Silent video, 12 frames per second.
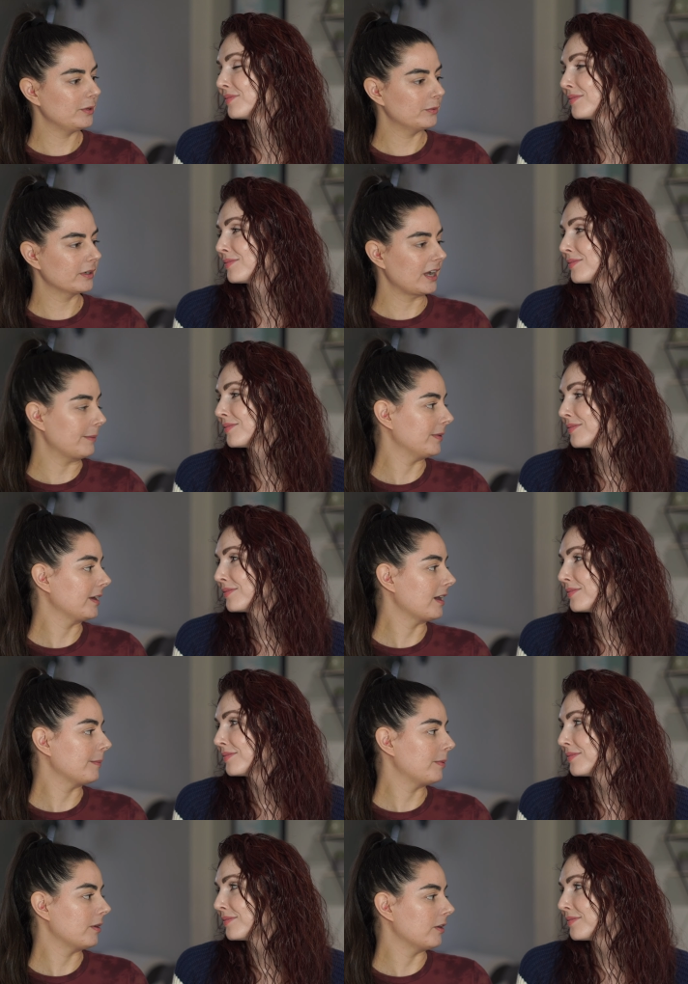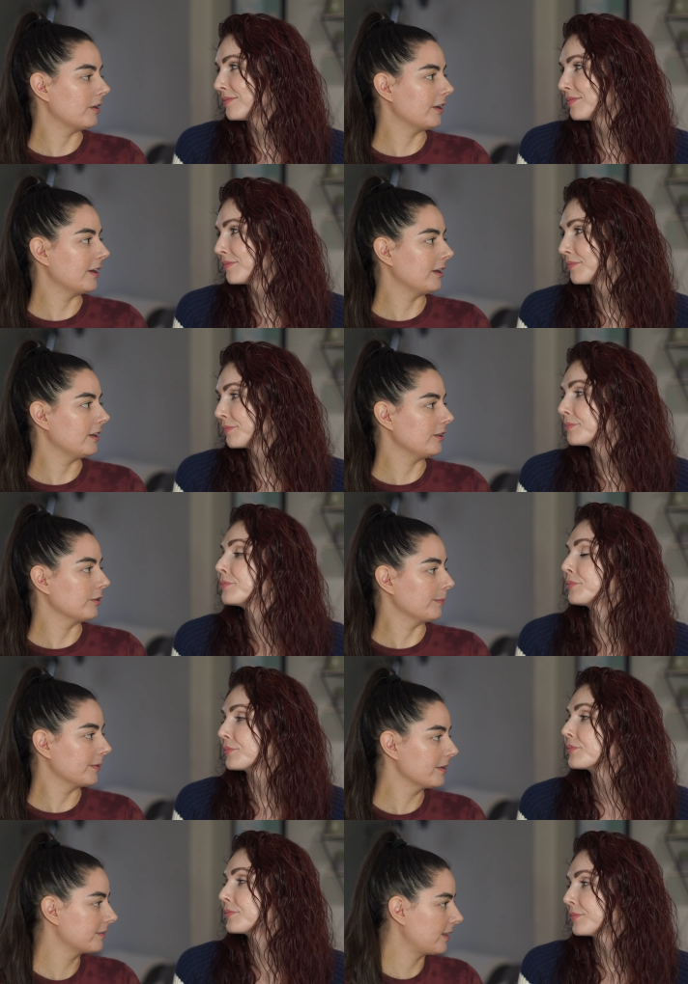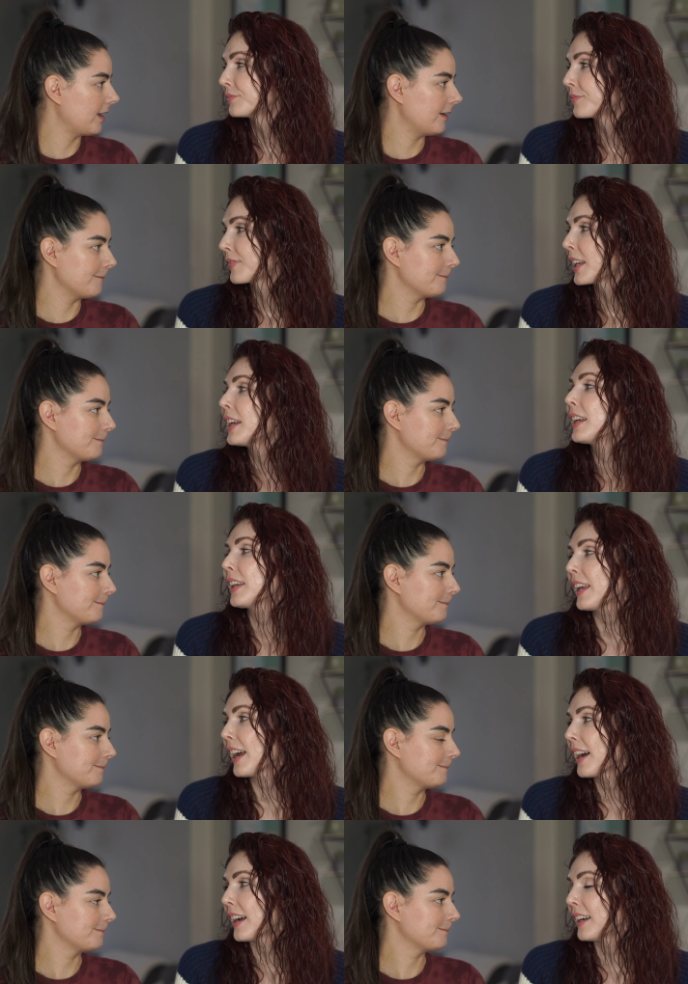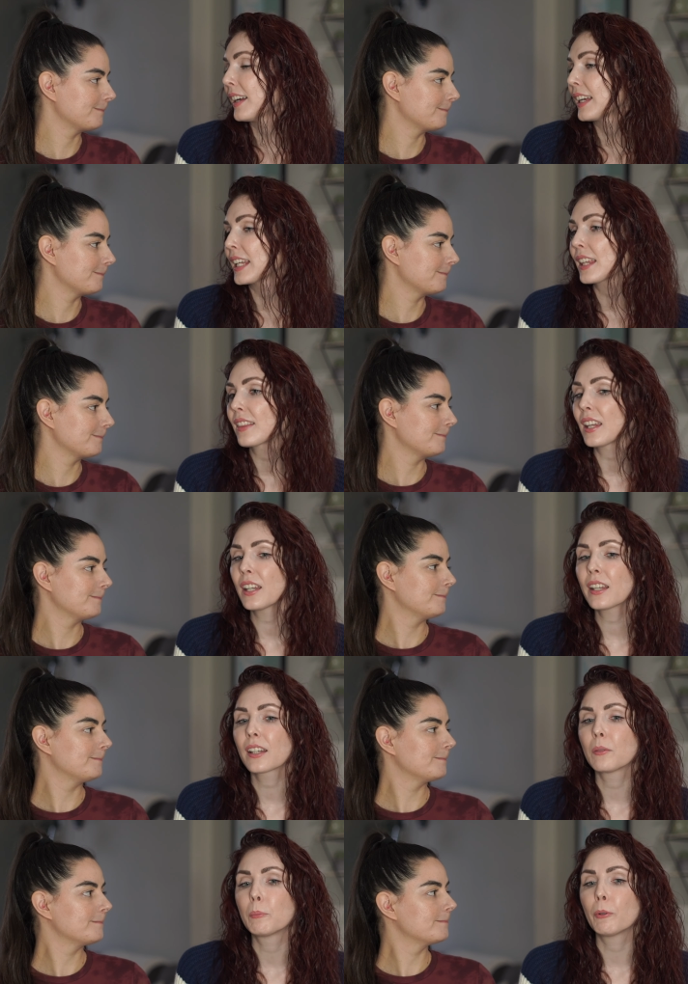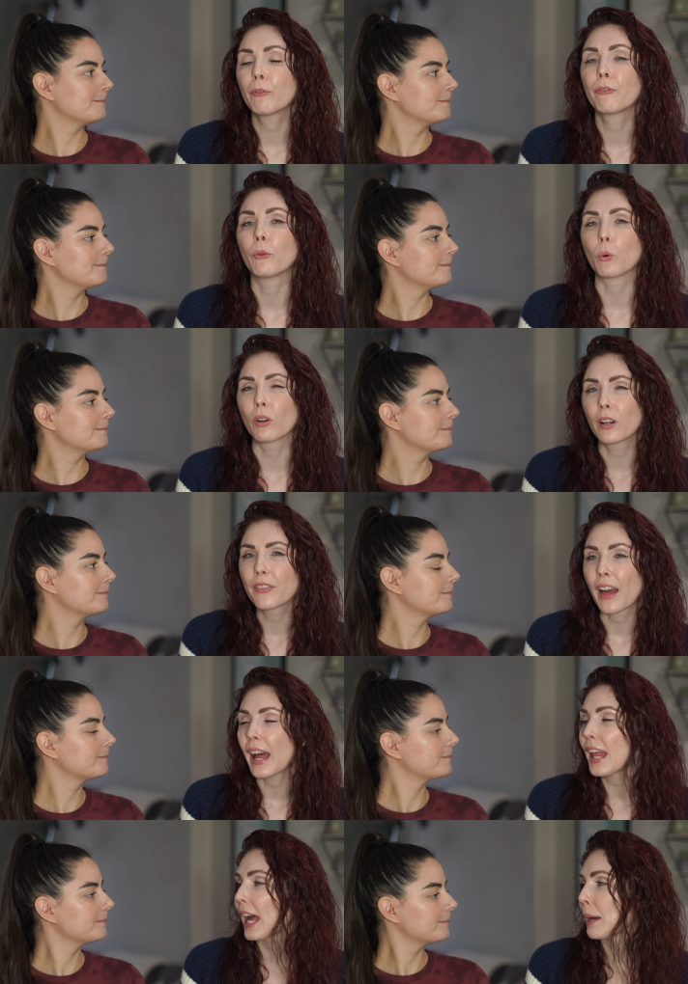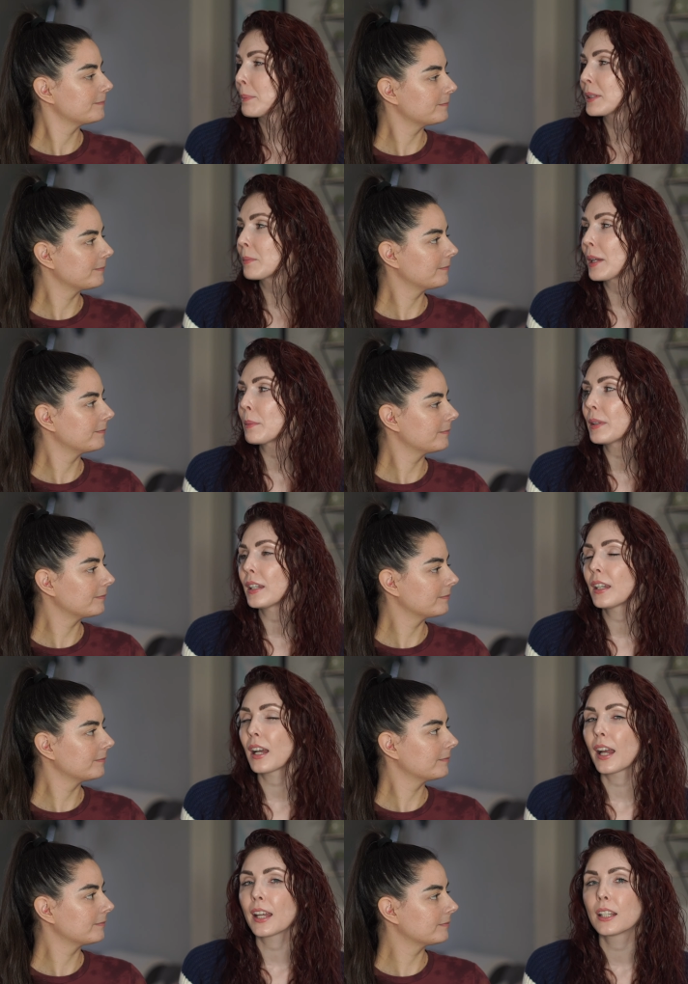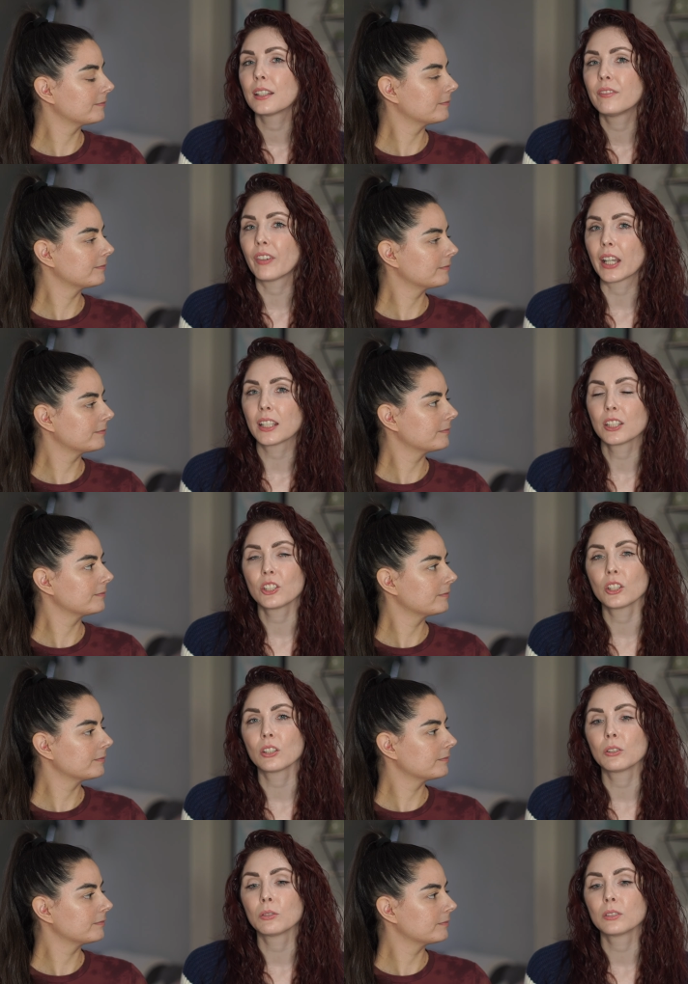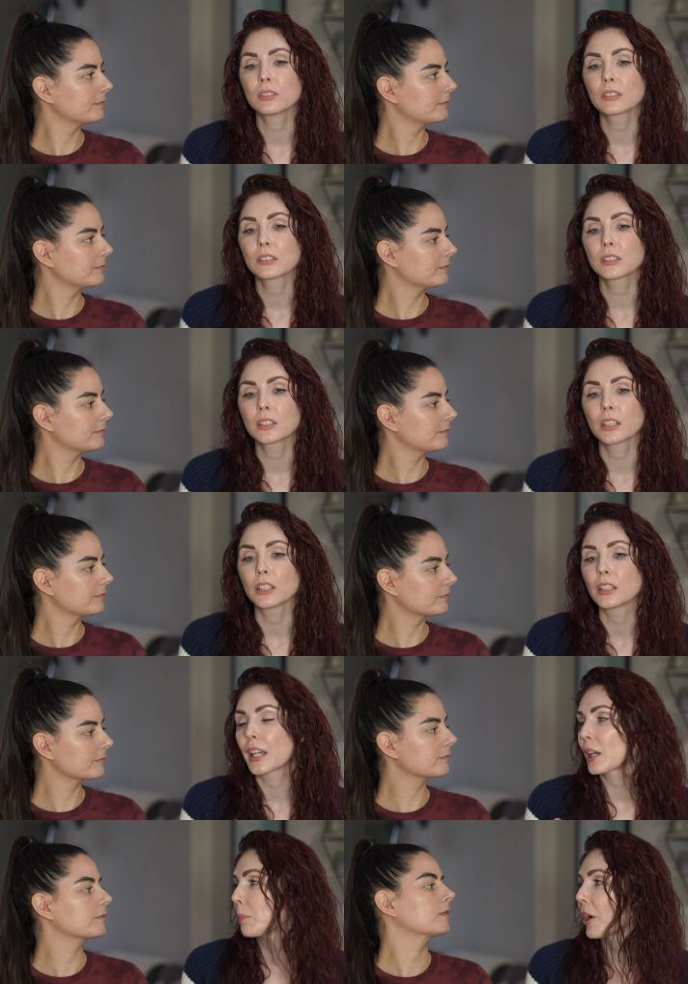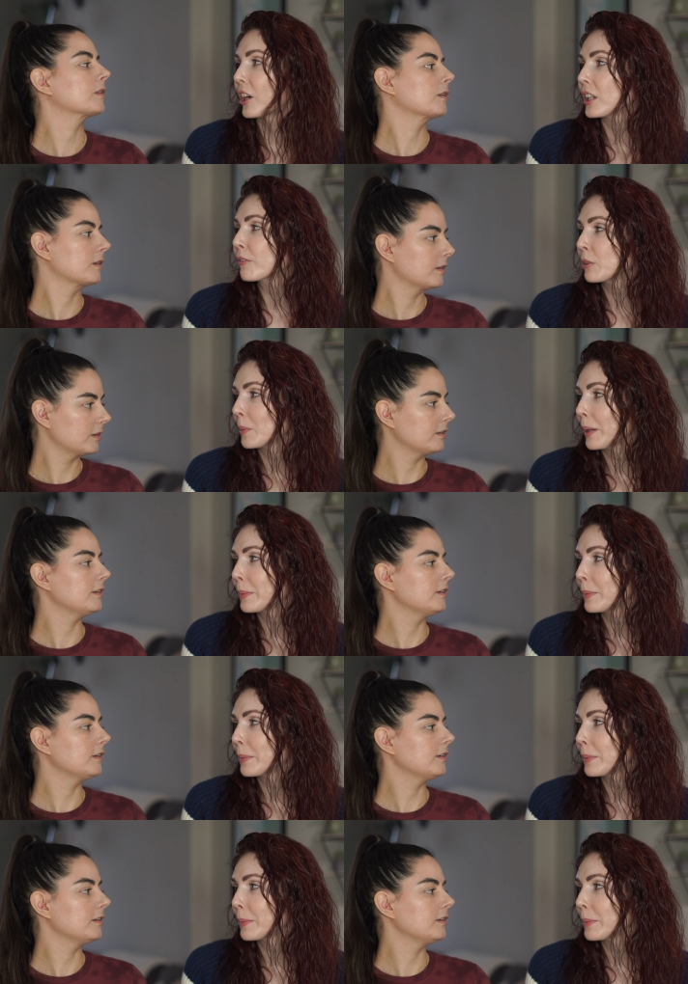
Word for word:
Speaker 1: we were coming up on your birthday.
Speaker 2: Yeah. And I think before that happened, maybe, I had invited you to like a party for my